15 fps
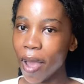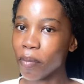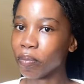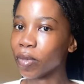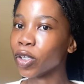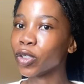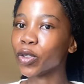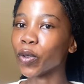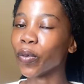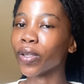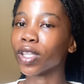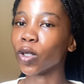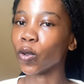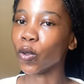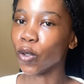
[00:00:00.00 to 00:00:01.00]
me
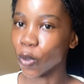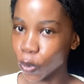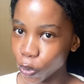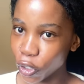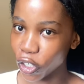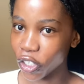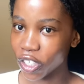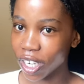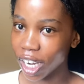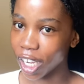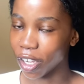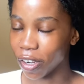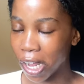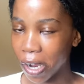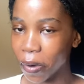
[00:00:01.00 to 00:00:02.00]
doing the huge,
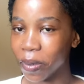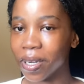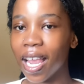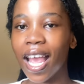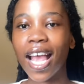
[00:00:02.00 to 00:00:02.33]
you know.